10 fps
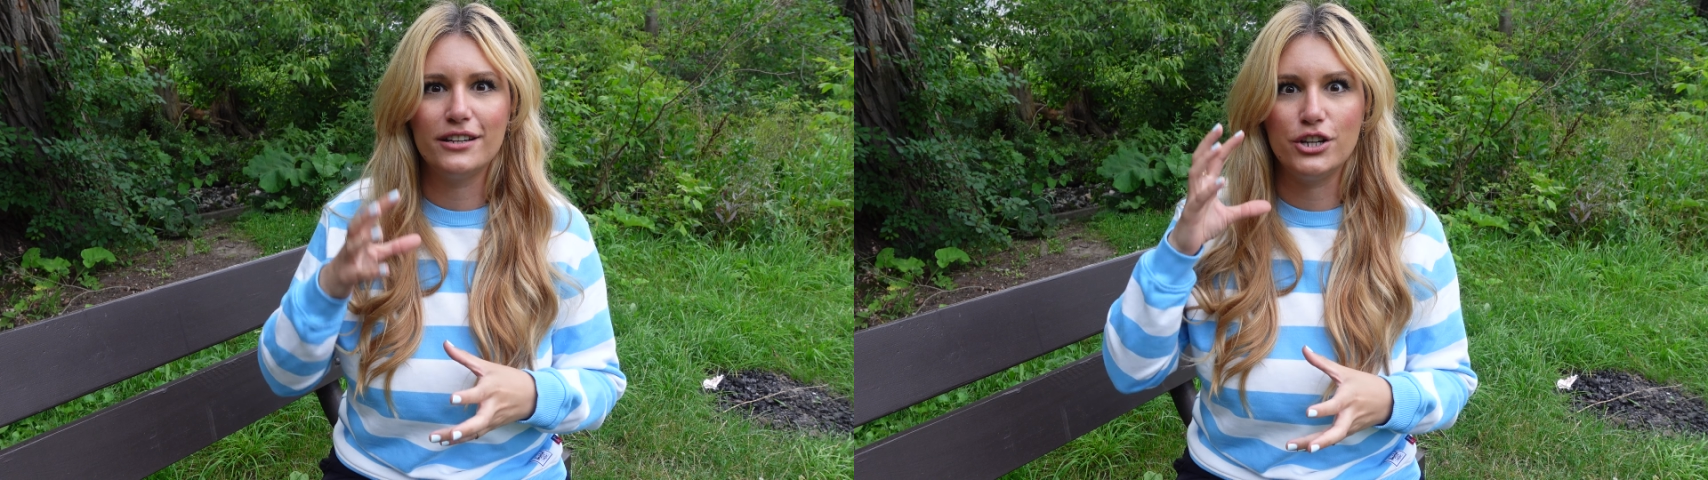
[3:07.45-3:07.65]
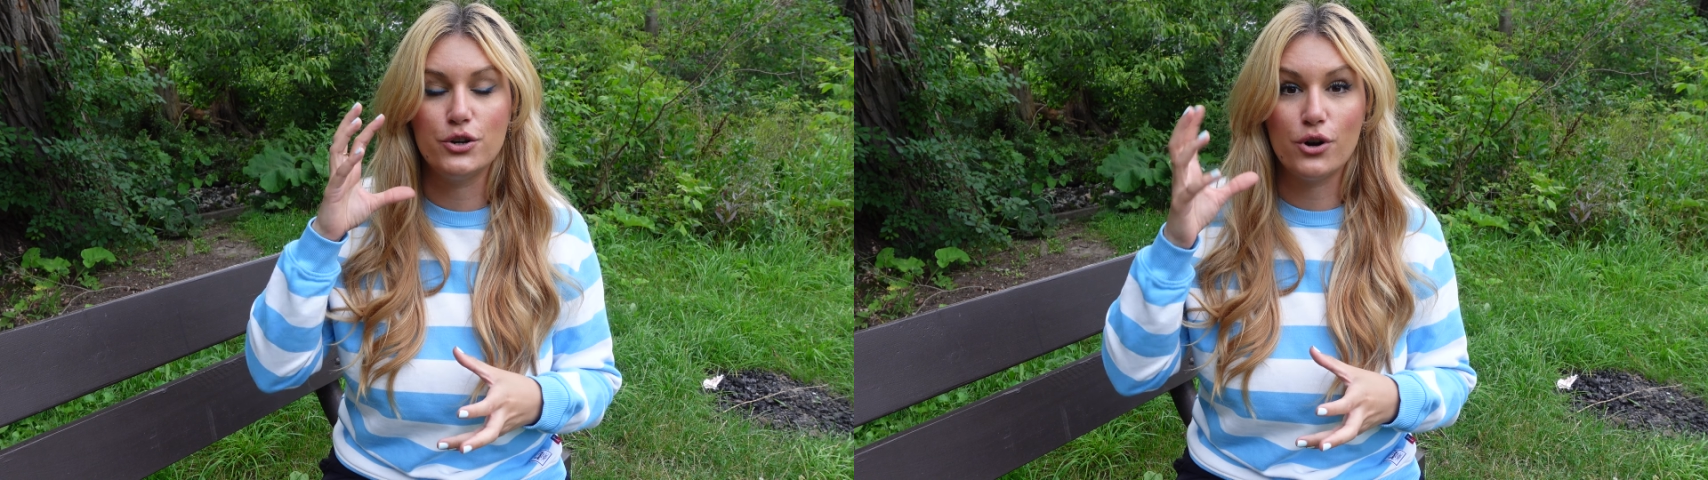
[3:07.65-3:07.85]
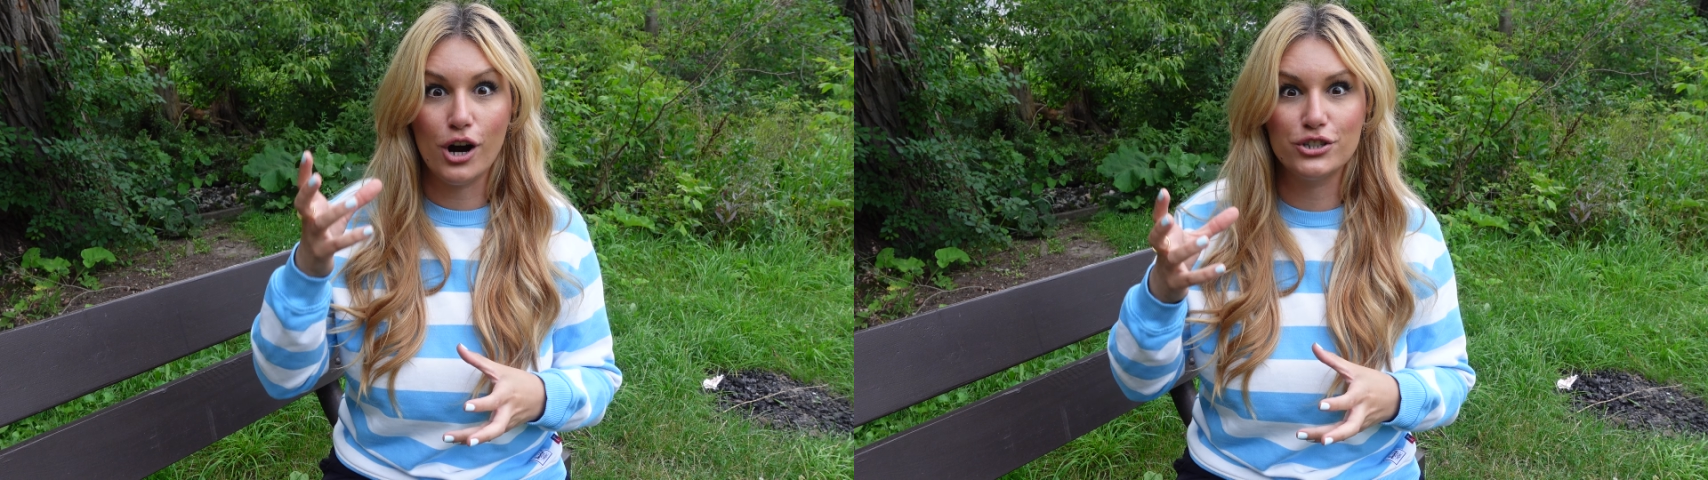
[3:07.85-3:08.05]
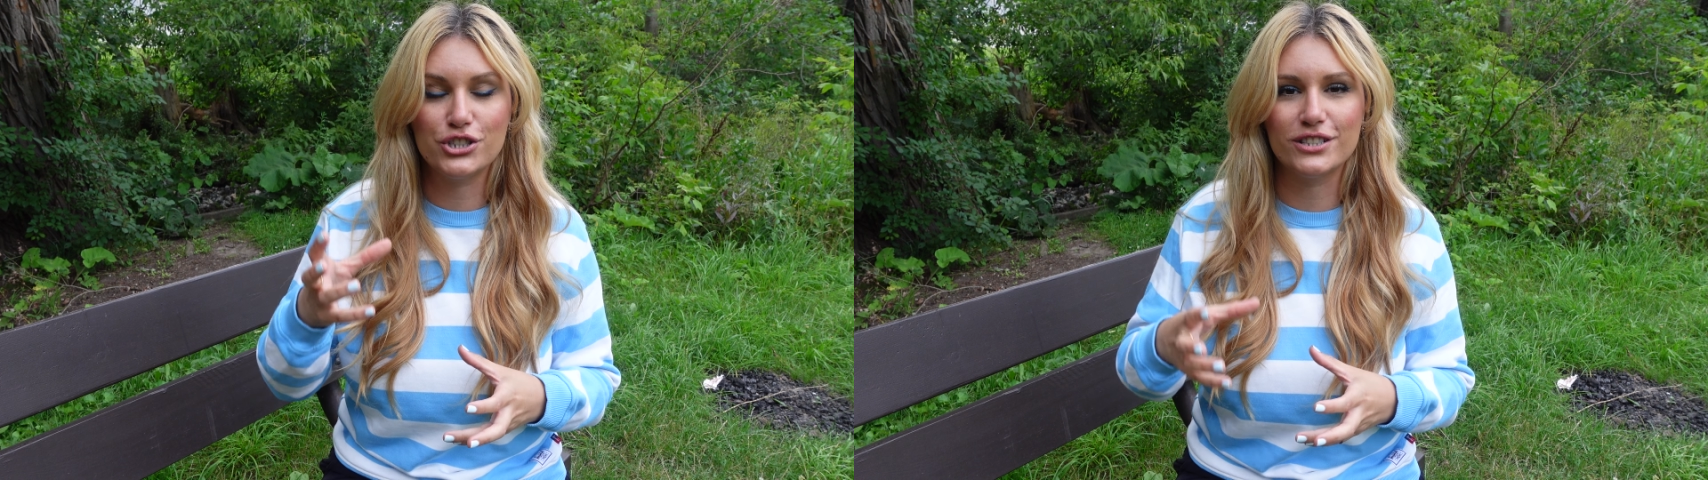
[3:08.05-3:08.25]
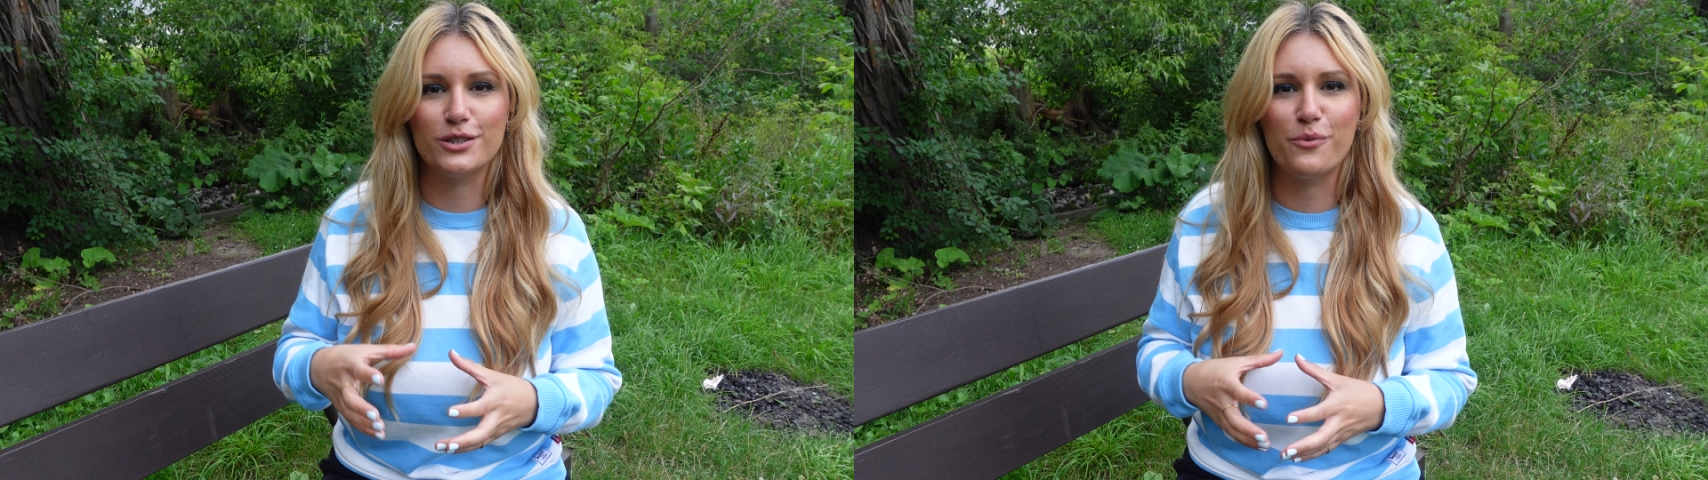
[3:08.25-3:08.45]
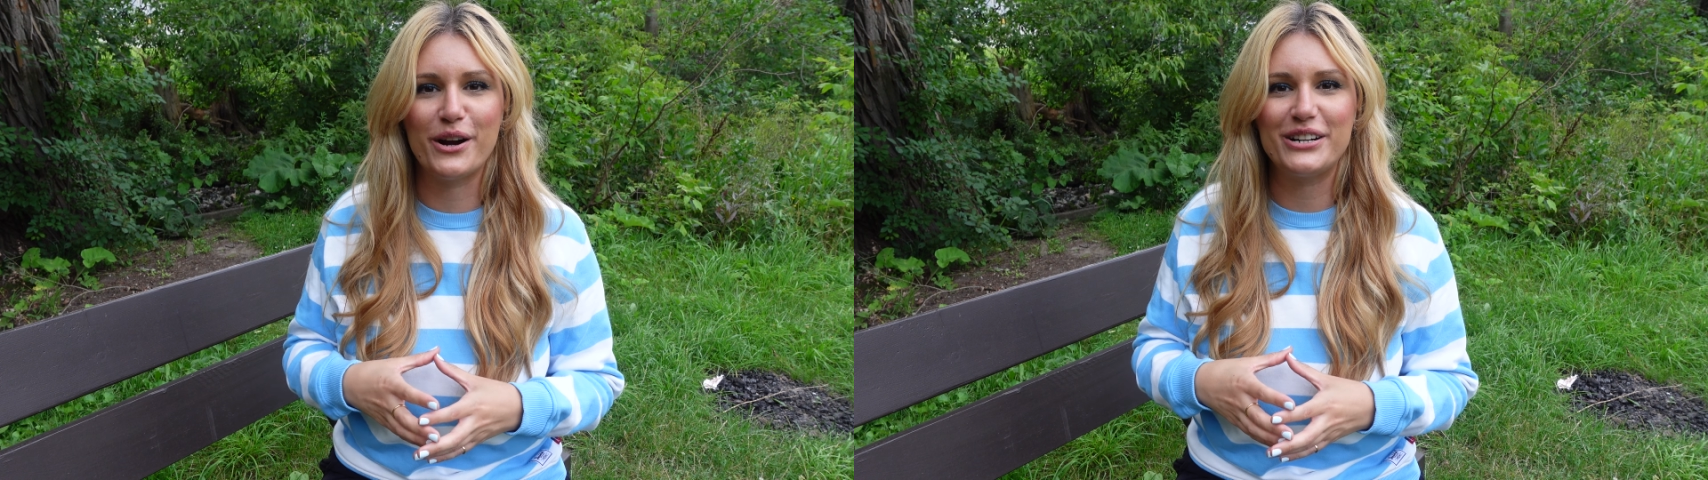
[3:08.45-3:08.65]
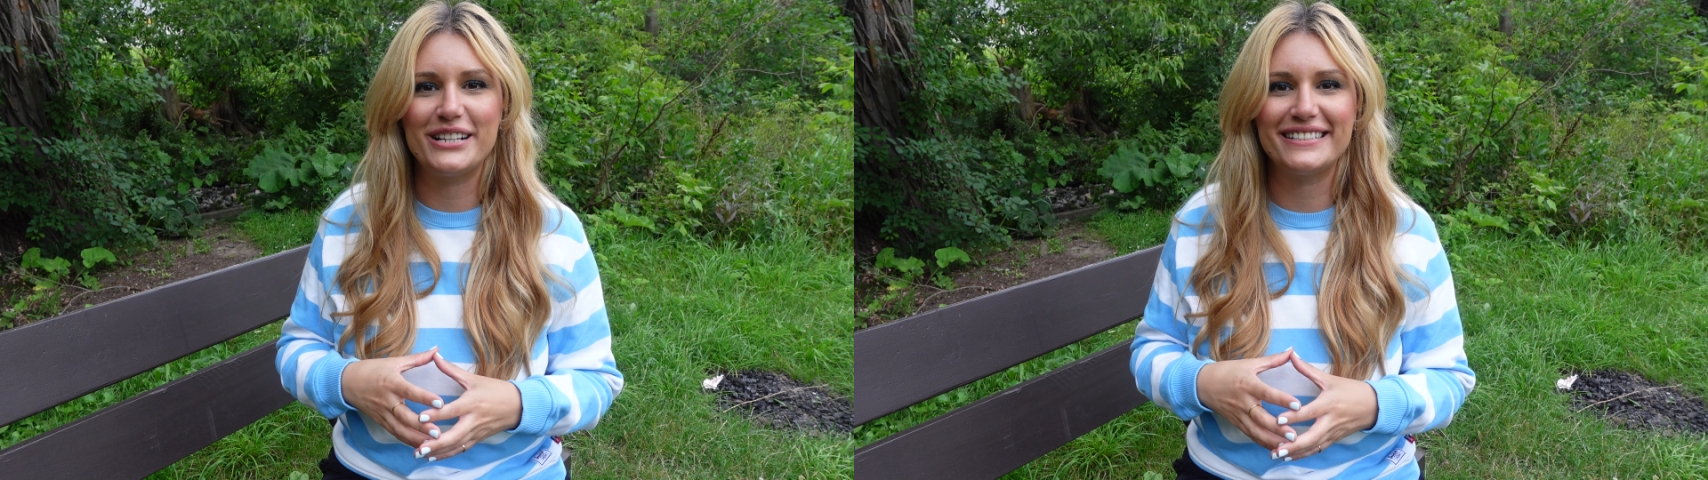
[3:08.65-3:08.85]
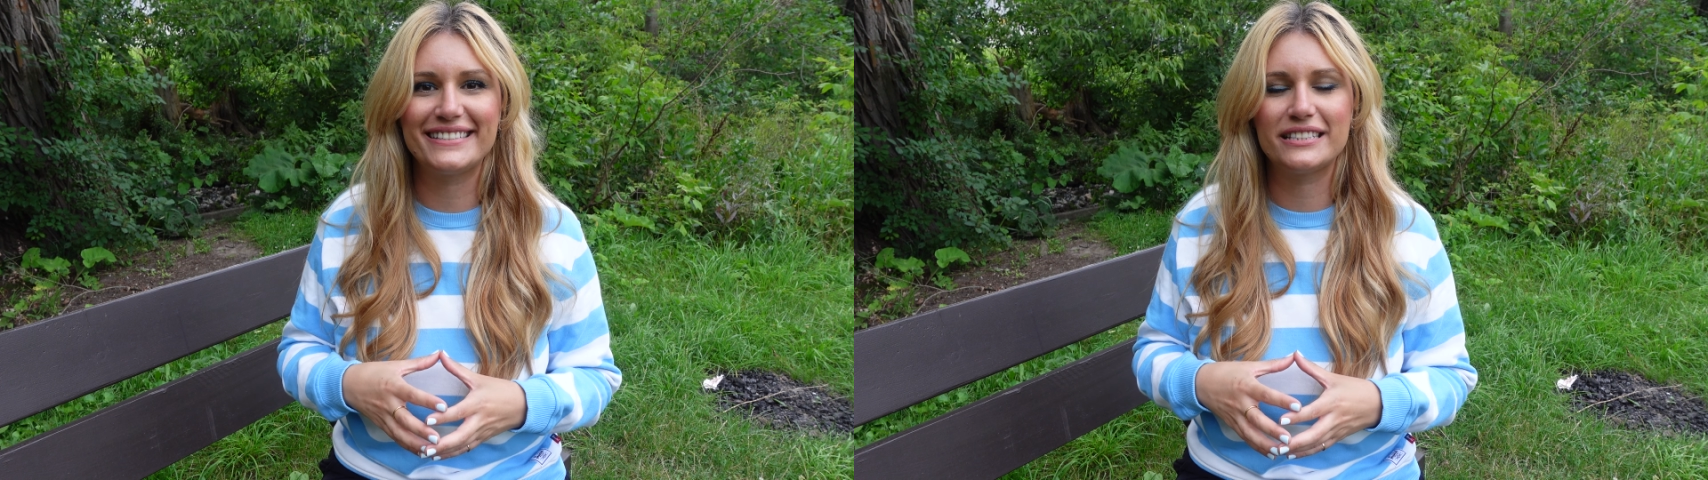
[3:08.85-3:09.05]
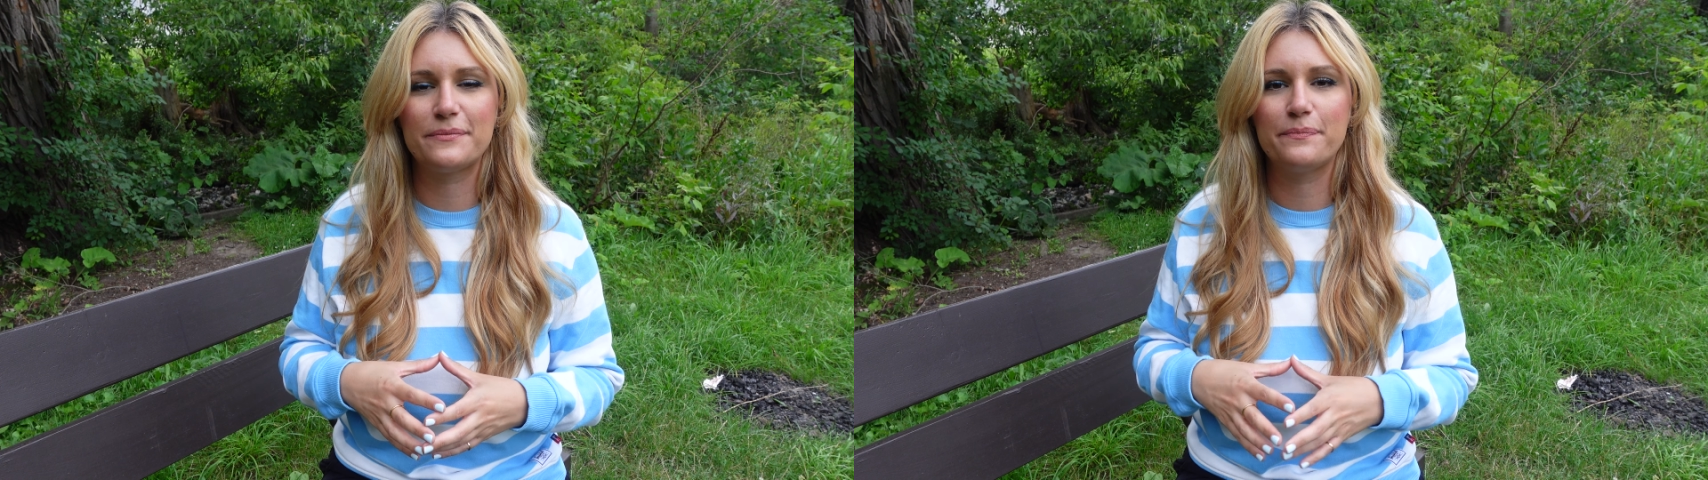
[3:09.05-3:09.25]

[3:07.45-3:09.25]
you know, conscious awareness.